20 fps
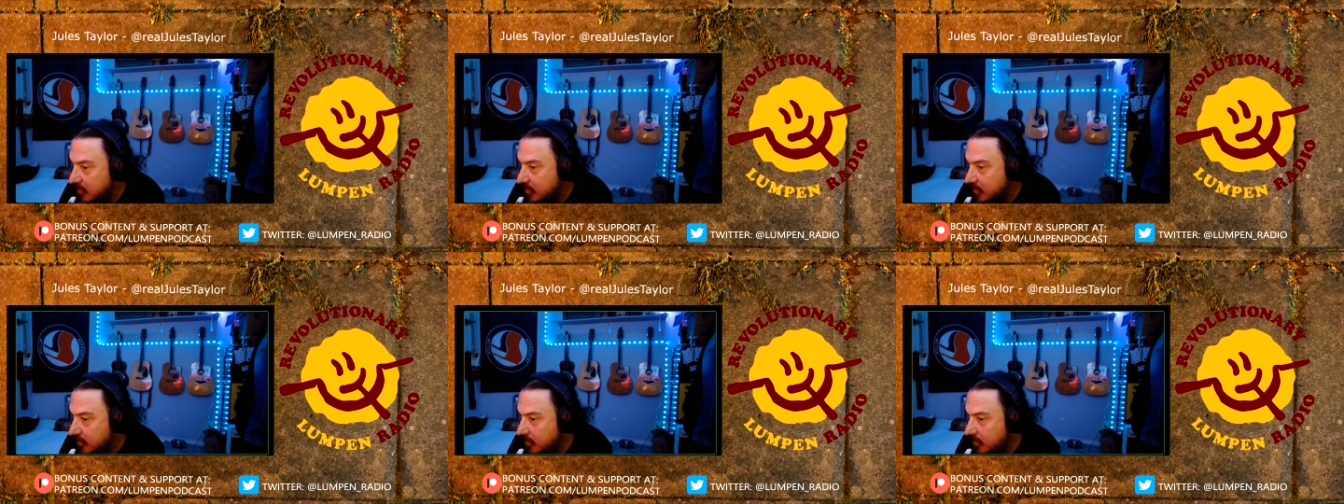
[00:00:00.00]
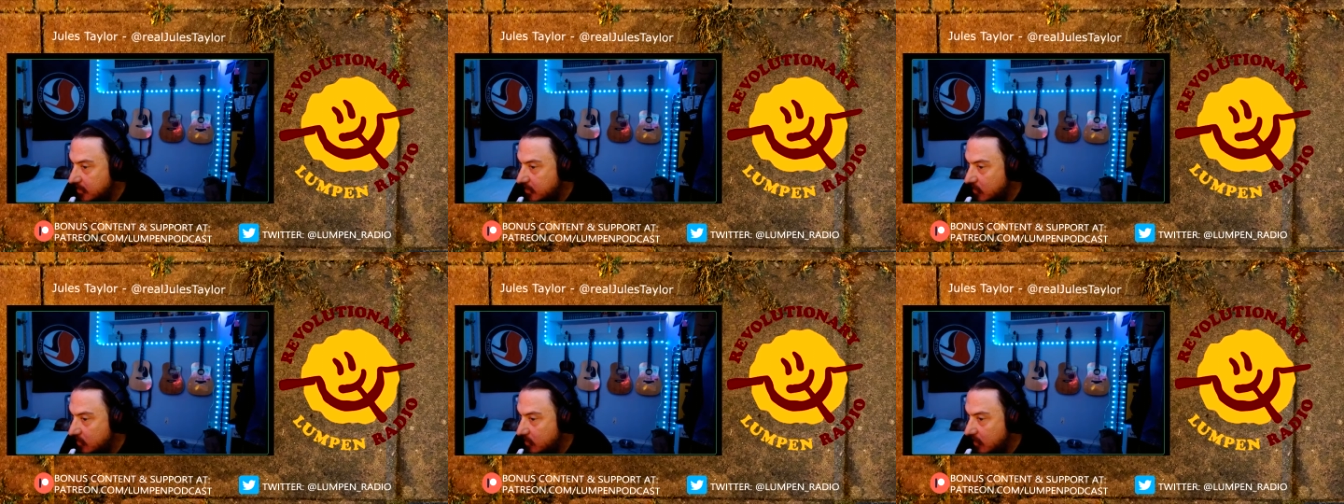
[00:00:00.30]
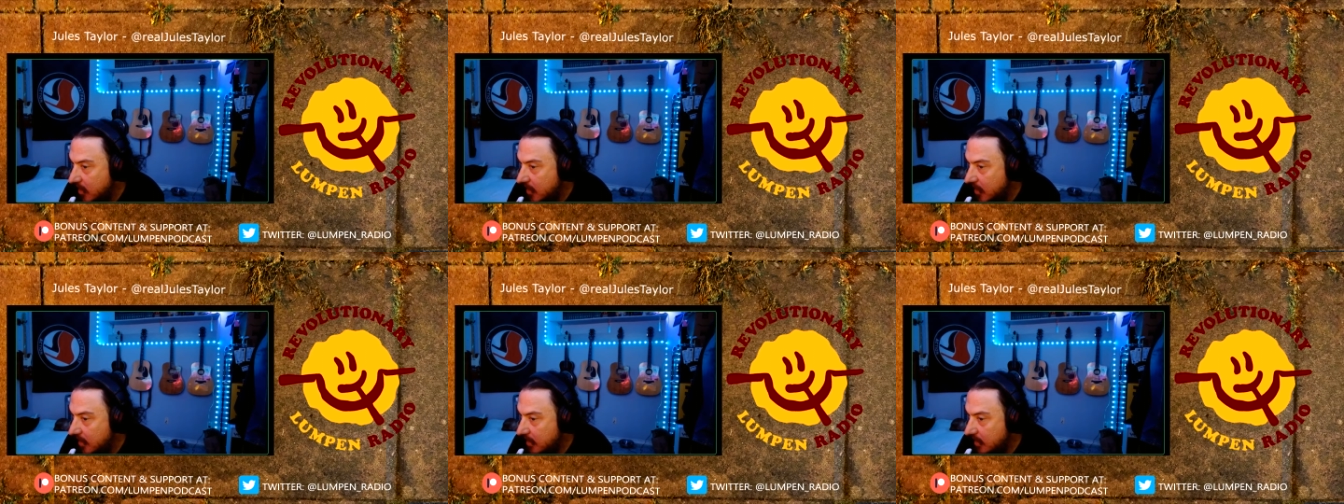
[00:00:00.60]

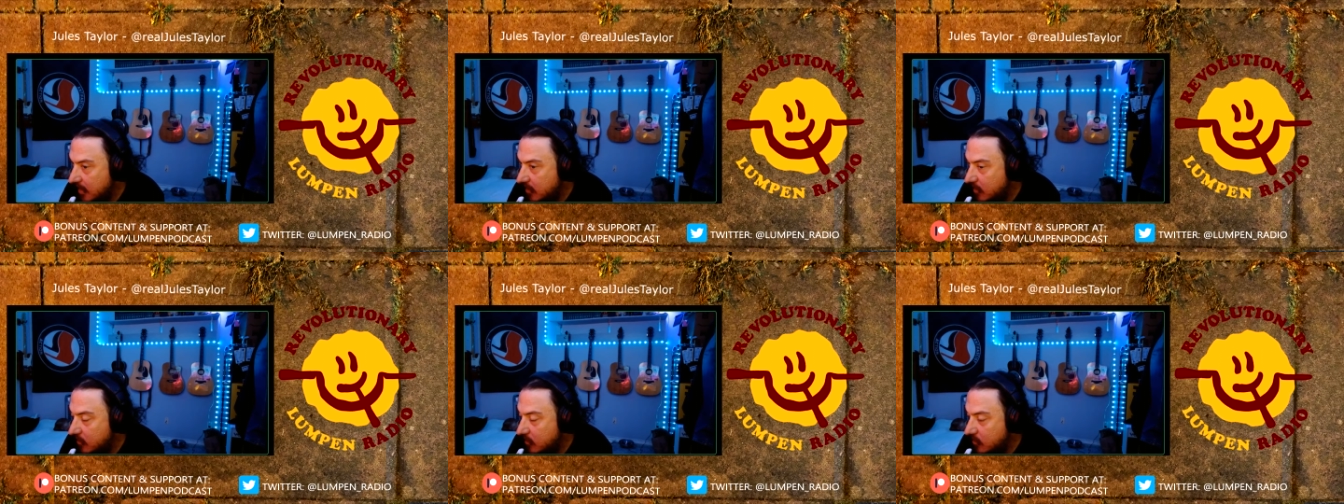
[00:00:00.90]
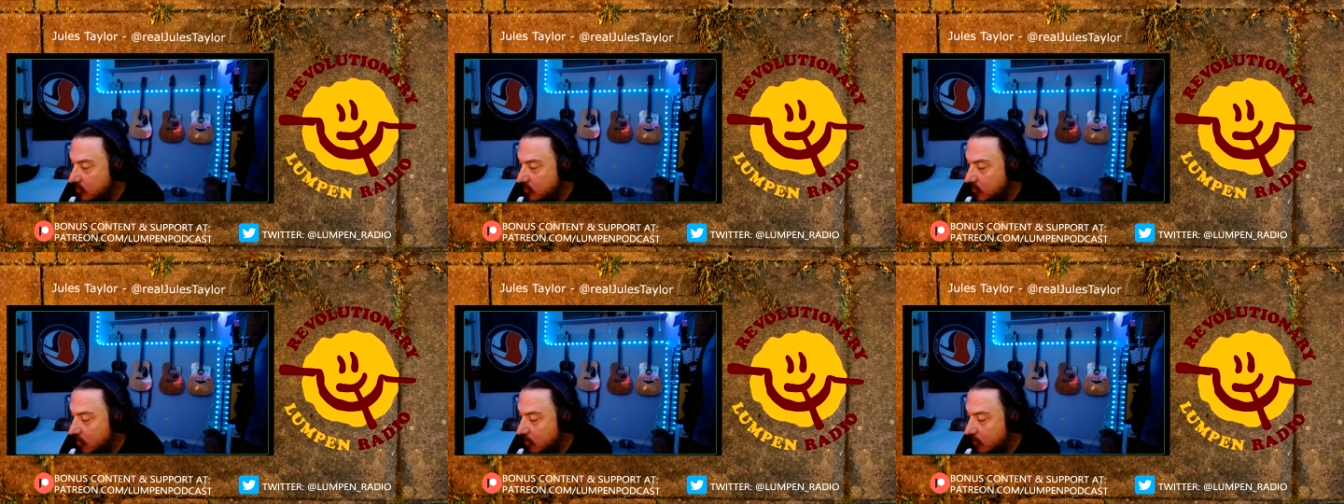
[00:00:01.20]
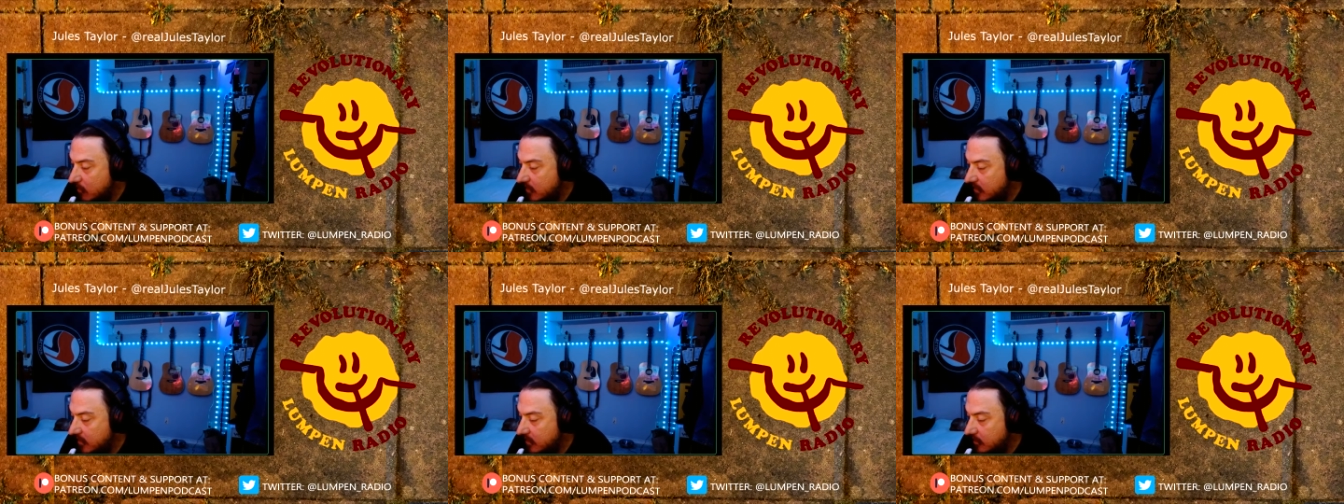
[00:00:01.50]
Like, there's
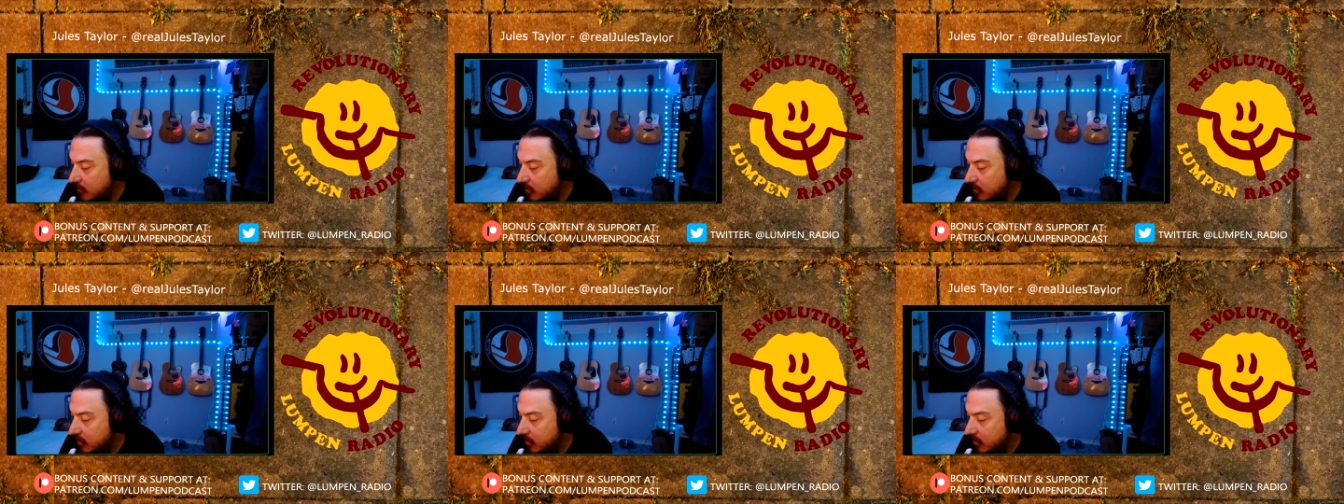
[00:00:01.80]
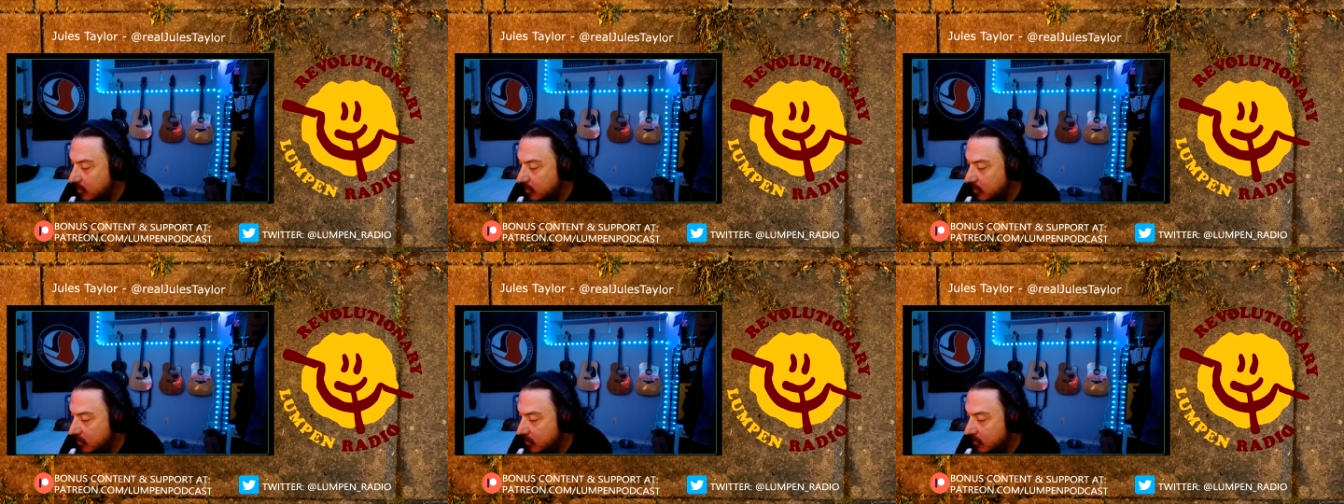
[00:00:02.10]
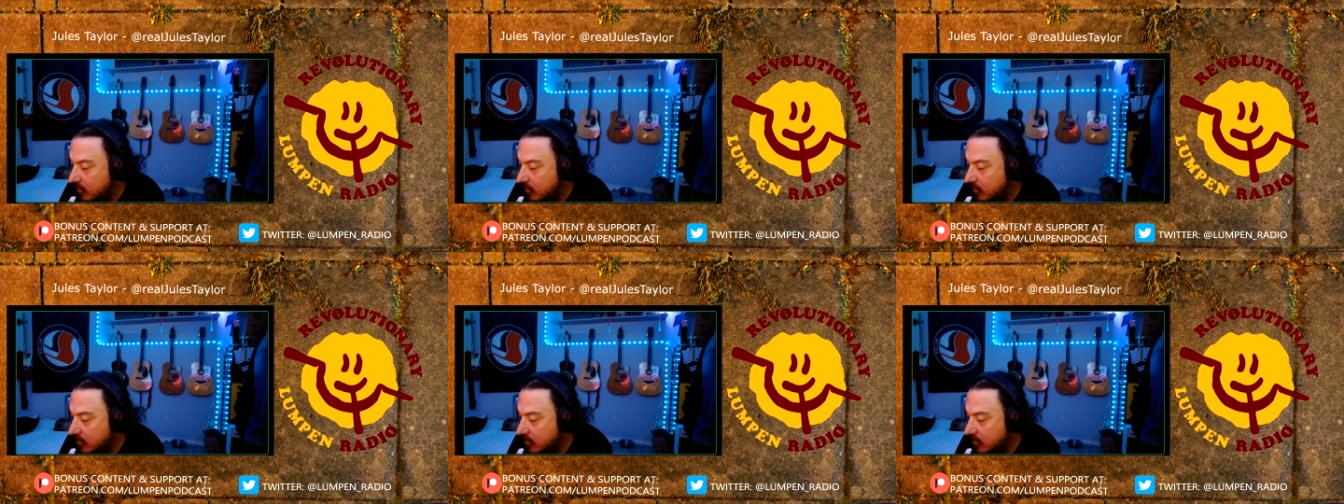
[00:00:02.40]
already a